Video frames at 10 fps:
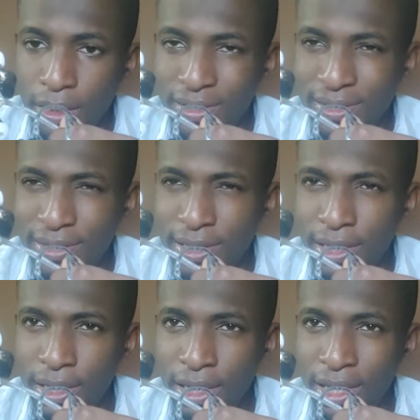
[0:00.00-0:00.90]

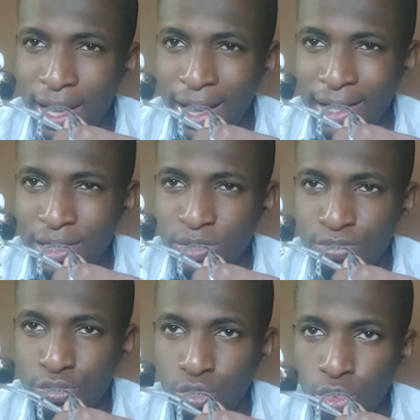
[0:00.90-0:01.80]
ZEX
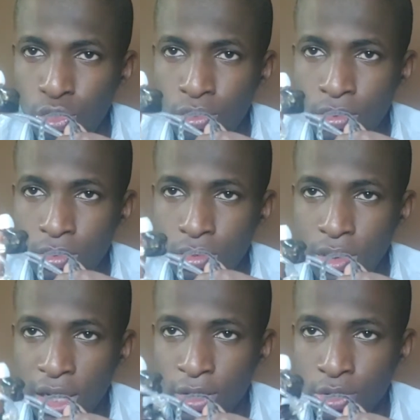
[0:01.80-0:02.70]
Pro
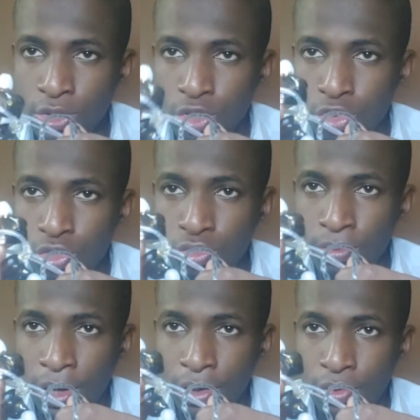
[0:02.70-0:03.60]
that was tuned
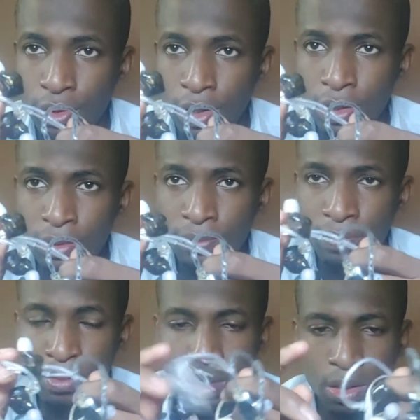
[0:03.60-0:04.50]
by Kylin,
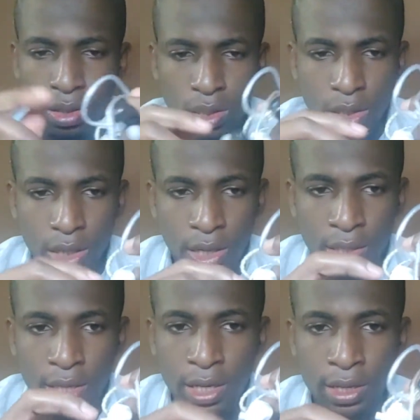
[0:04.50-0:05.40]

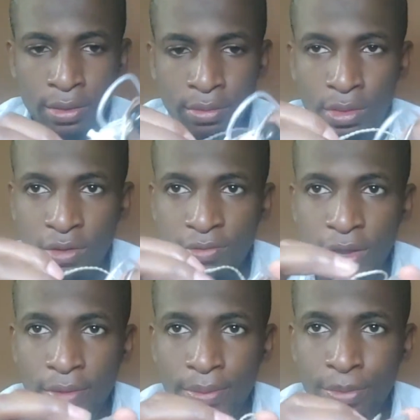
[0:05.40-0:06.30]
and then the
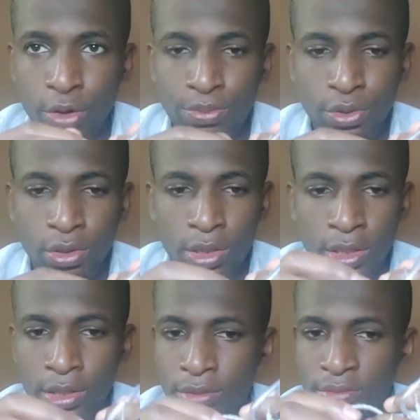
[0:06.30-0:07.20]
very
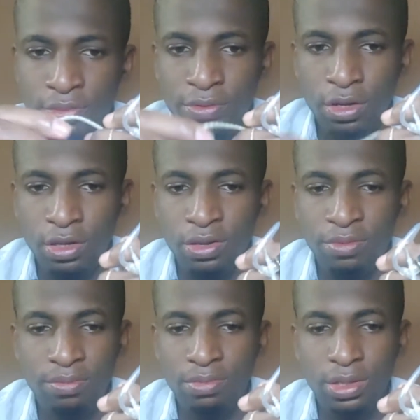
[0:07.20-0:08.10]
popular, if not
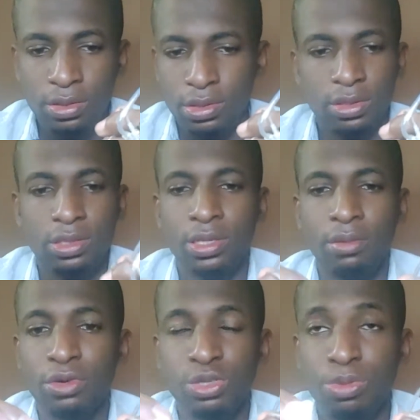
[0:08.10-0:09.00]
the
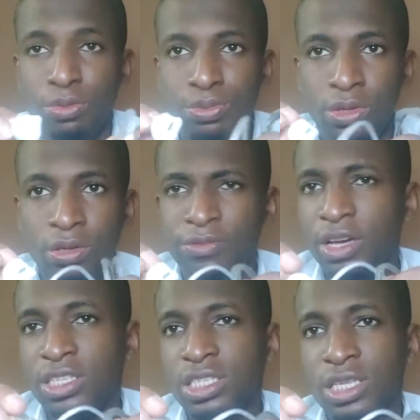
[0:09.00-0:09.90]
most popular, in
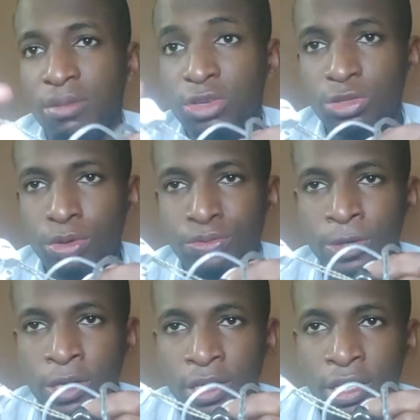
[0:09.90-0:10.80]
fact this is their most
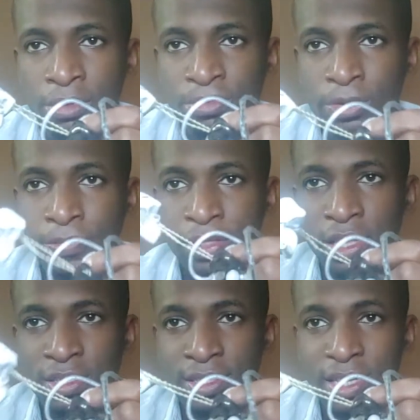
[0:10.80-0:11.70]
popular earphone,
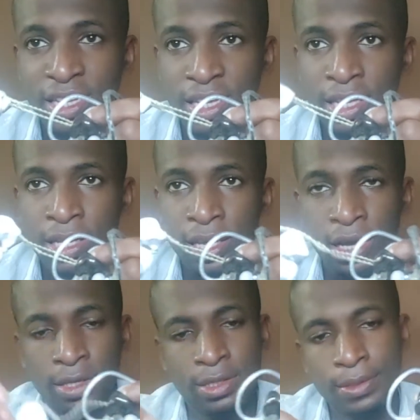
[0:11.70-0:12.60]
the
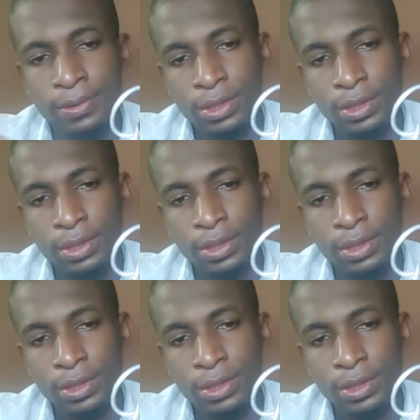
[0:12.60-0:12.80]
EDX.